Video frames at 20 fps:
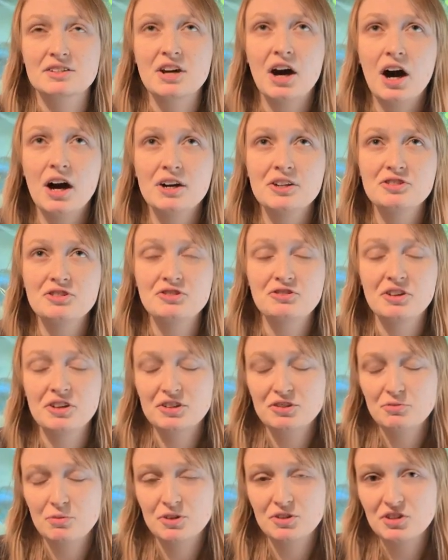
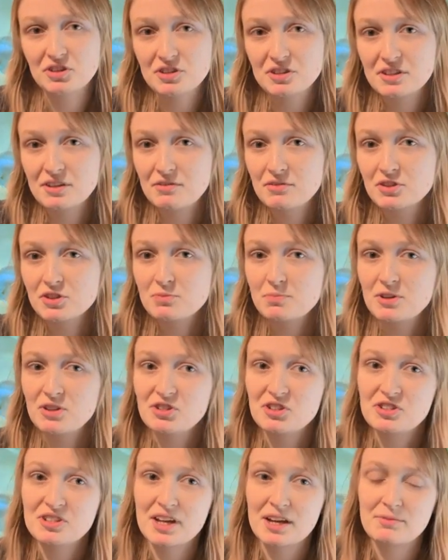hystrix, which is a different
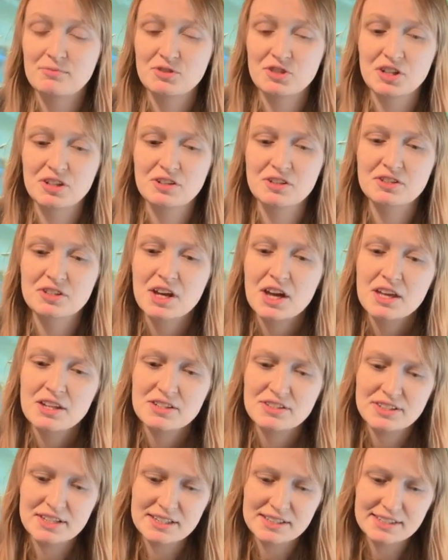species, same genus.
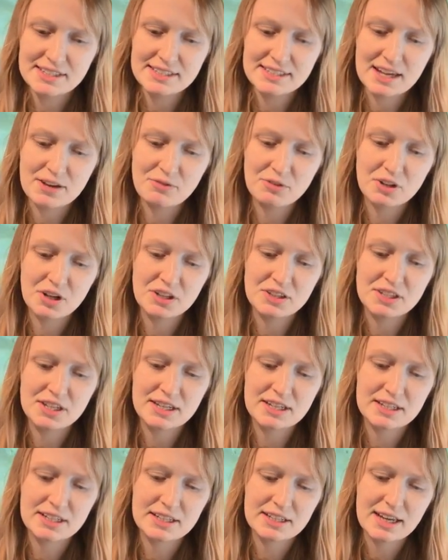67, I
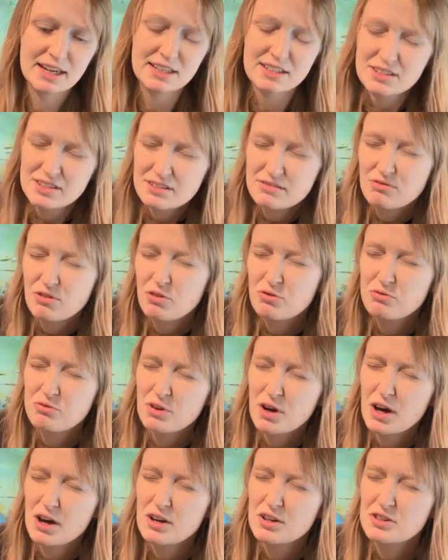think, gets
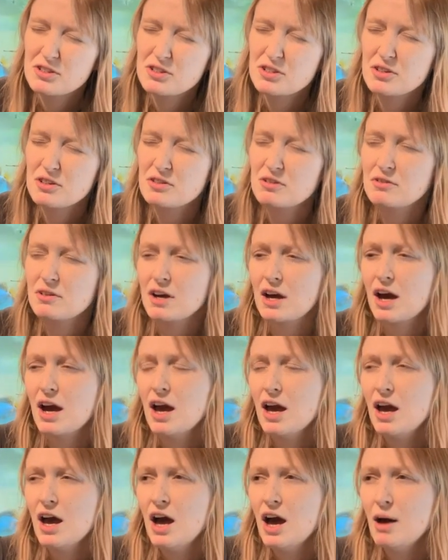referred to
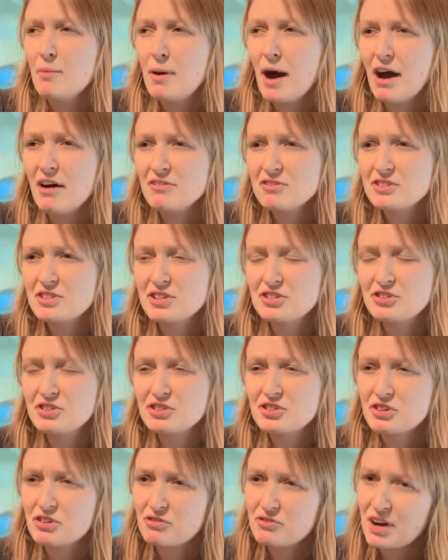
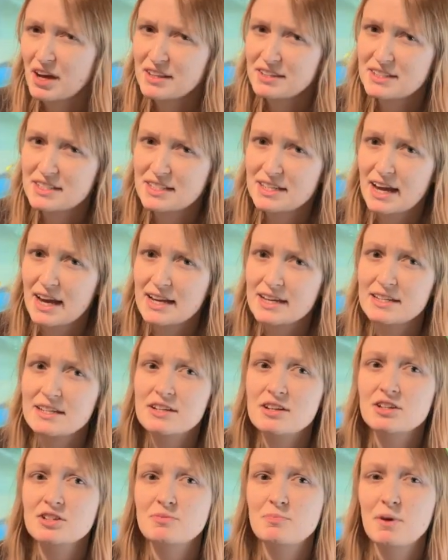Permacistrus of
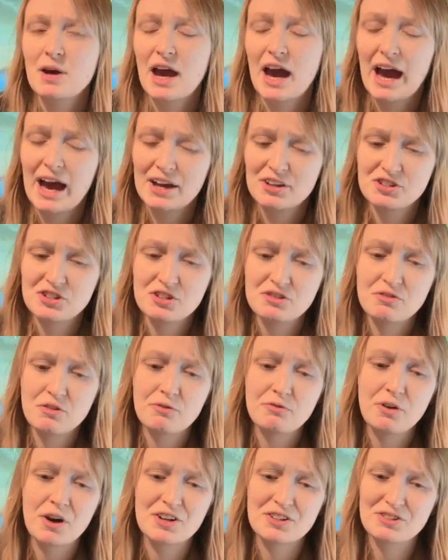Antiacus, but it actually
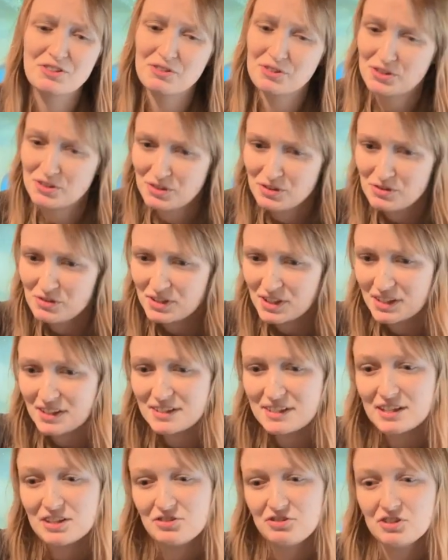refers to a
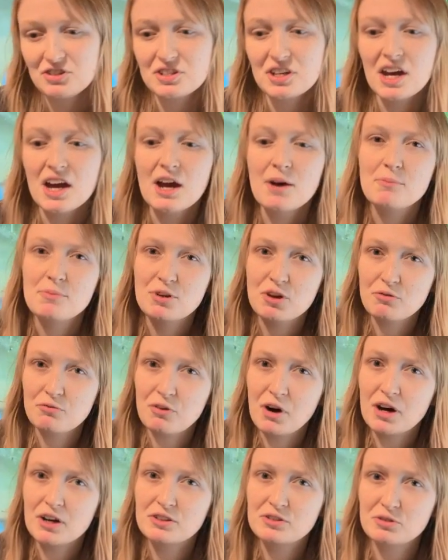pseudancistrus. But you'll
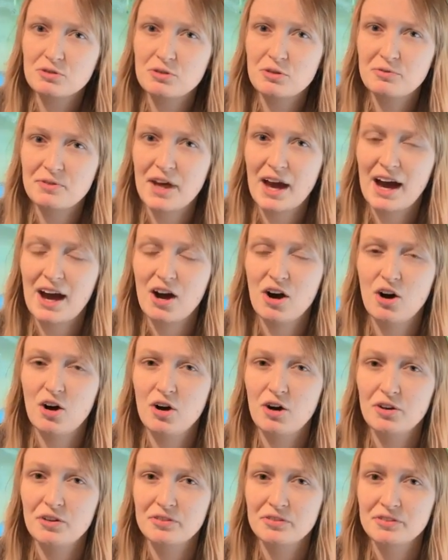find all of that
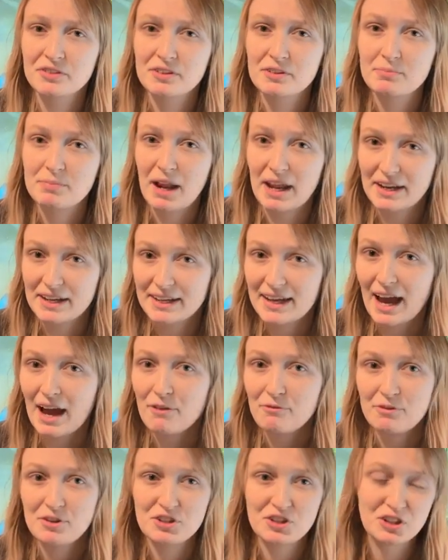on Planet
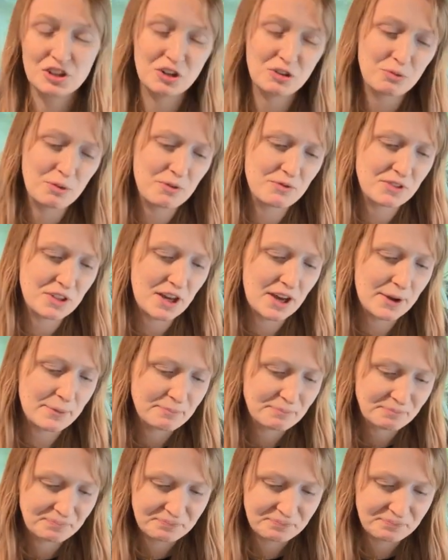Catfish, along with the,